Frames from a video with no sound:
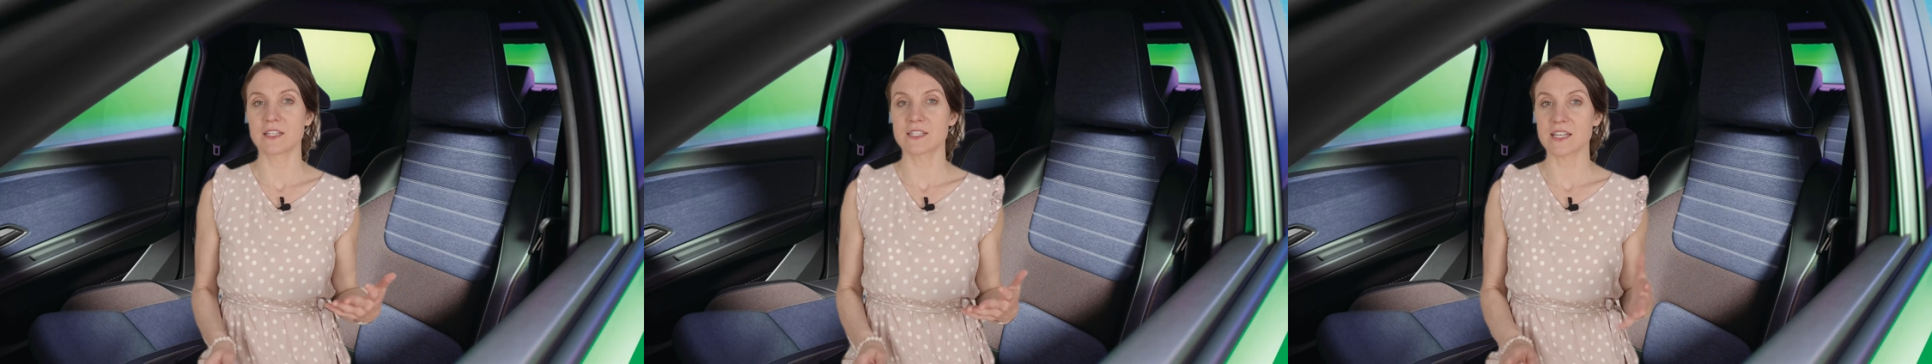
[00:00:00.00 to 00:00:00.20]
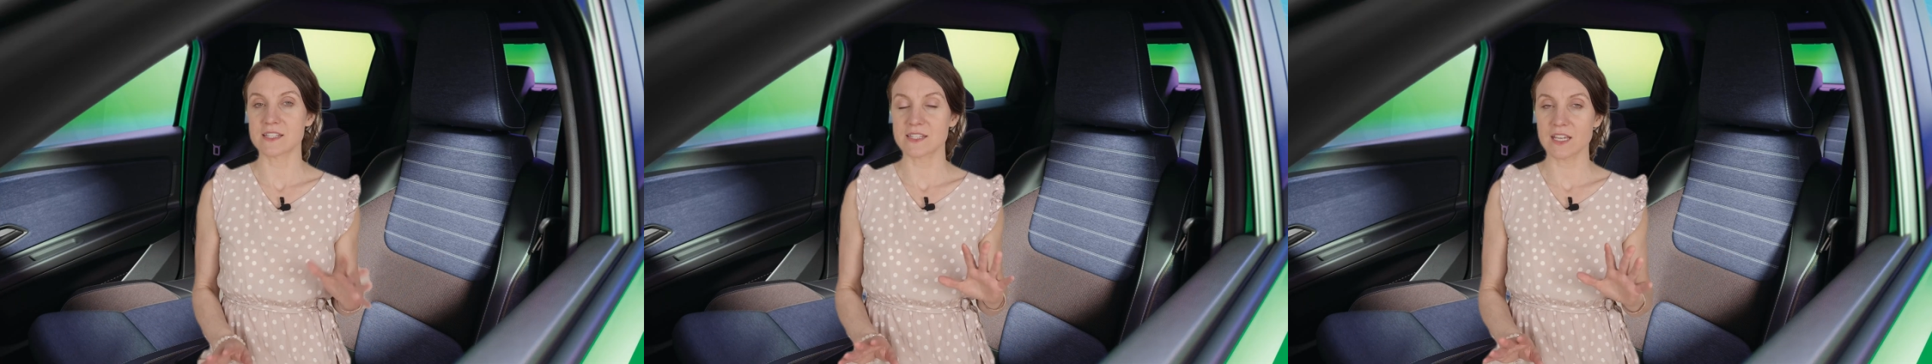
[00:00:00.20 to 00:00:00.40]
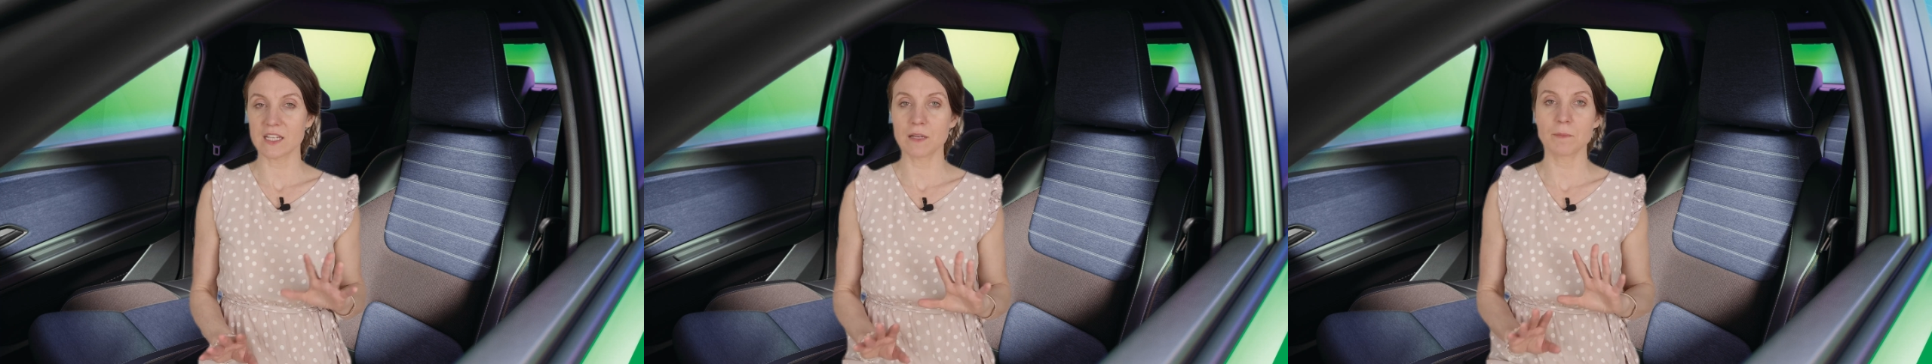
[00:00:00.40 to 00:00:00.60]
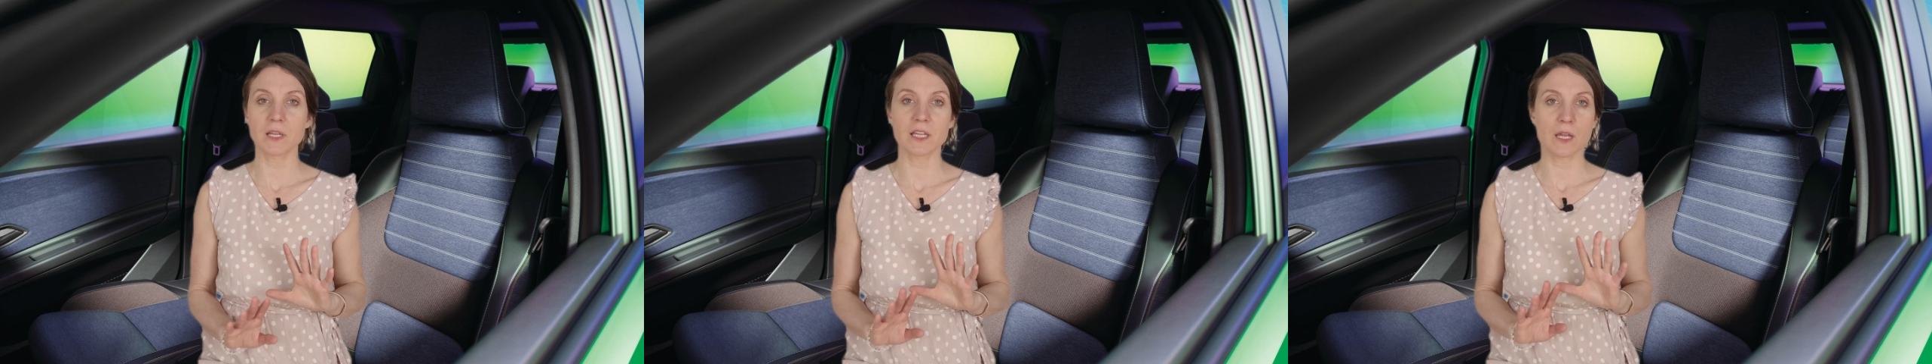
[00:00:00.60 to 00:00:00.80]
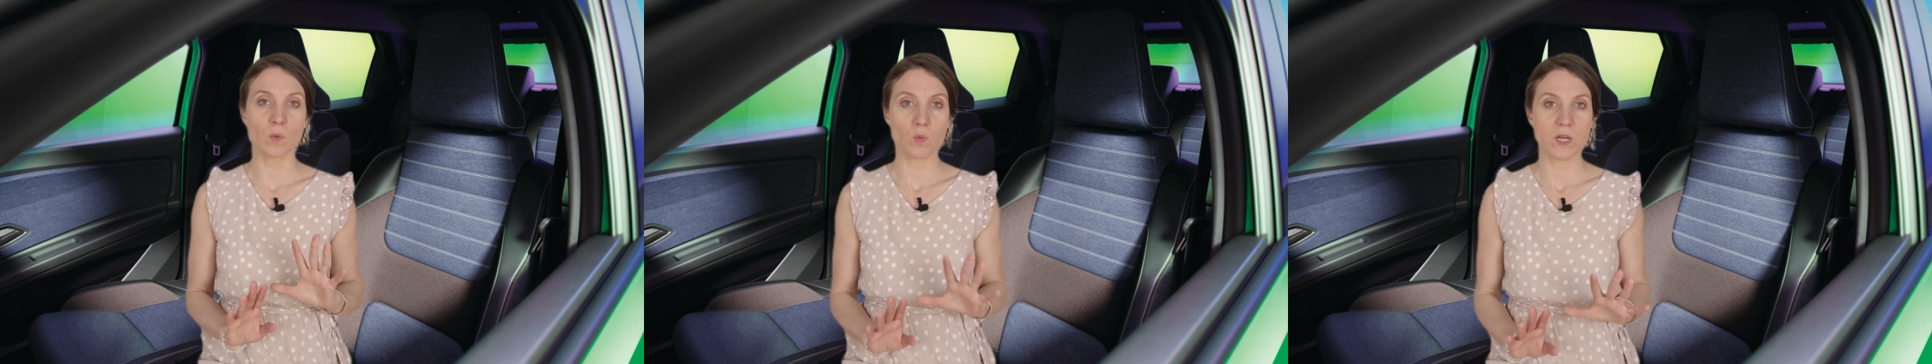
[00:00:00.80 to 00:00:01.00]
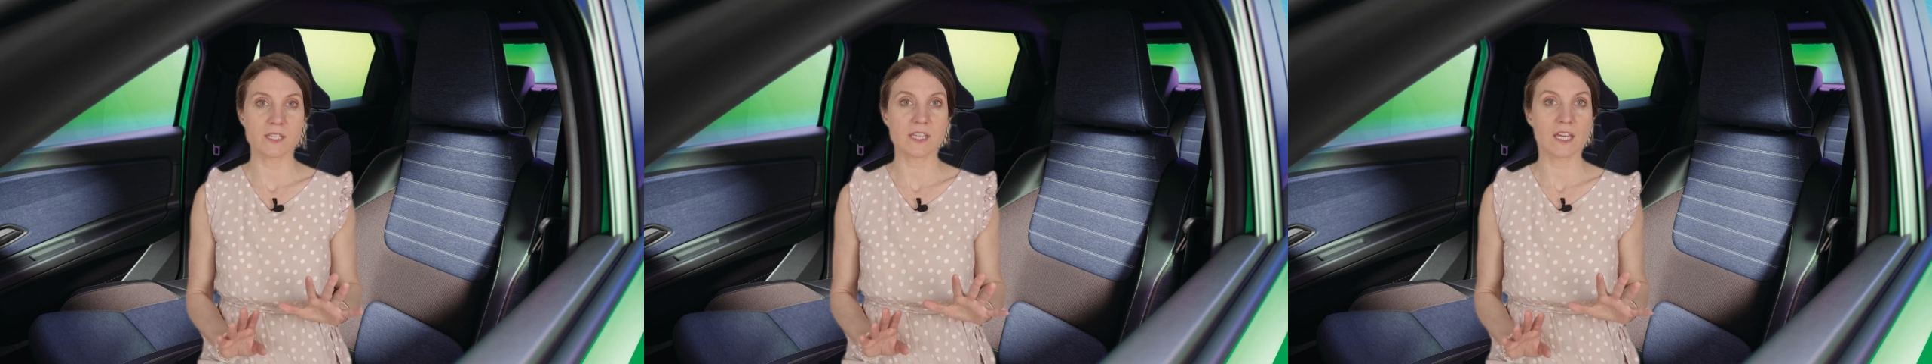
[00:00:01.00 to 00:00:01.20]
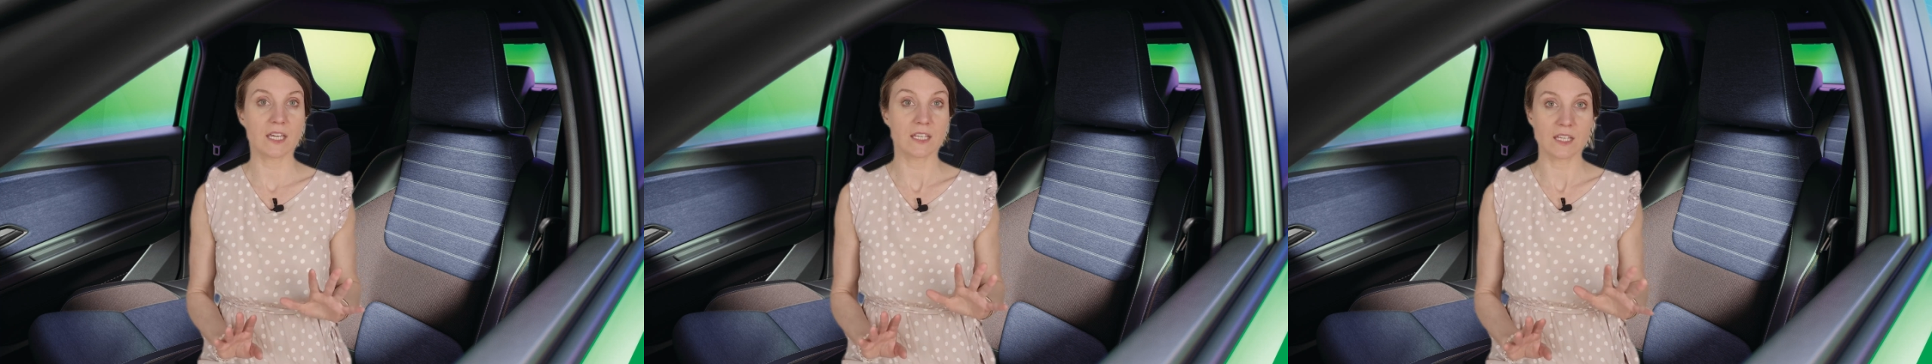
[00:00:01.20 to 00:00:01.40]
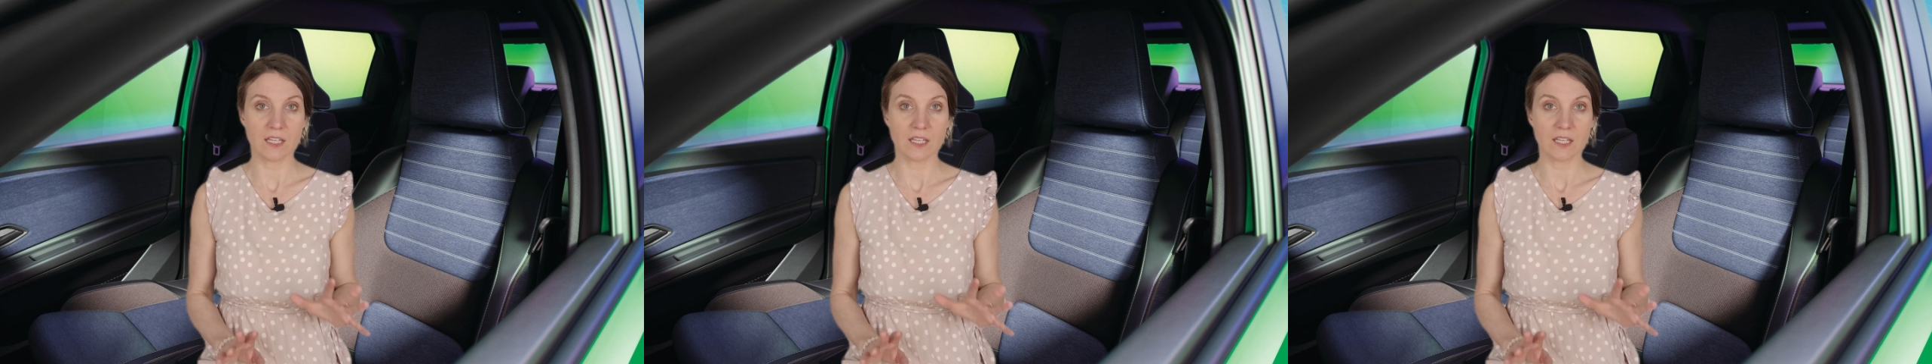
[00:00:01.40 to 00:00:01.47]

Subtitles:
Sustainability was a